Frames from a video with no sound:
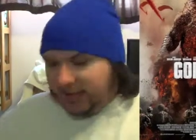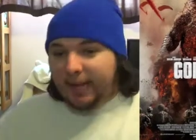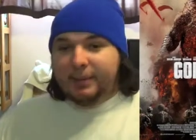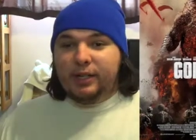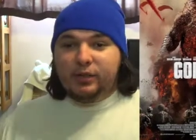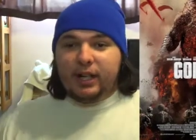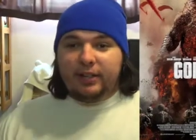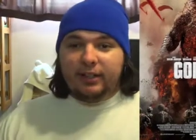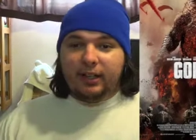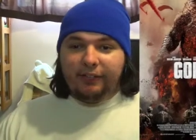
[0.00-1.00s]
am a huge
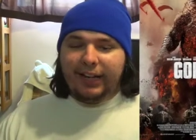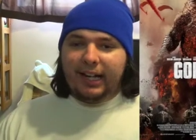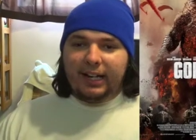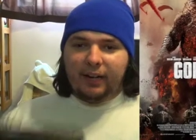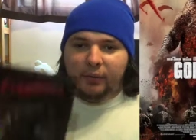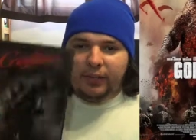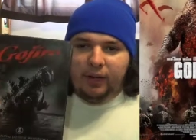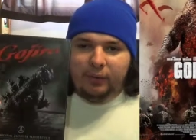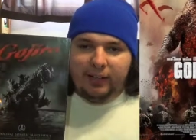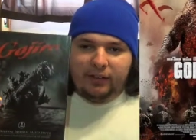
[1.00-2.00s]
Godzilla fan. I only
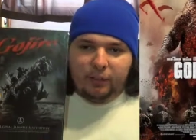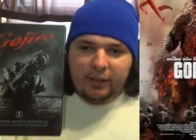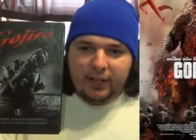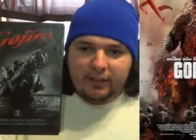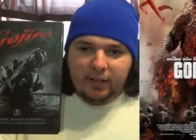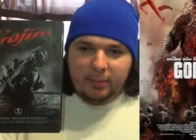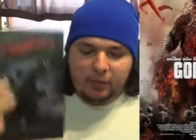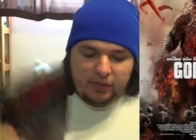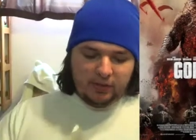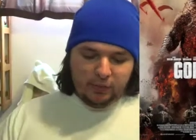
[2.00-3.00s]
own like three Godzilla
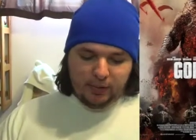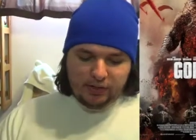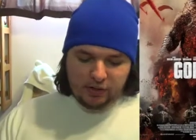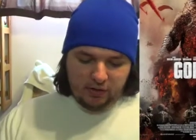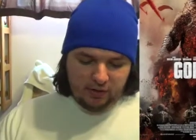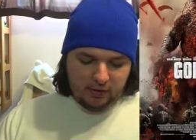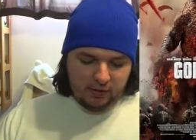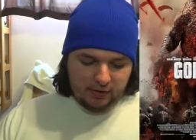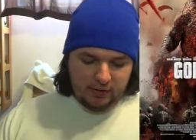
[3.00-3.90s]
movies: the original,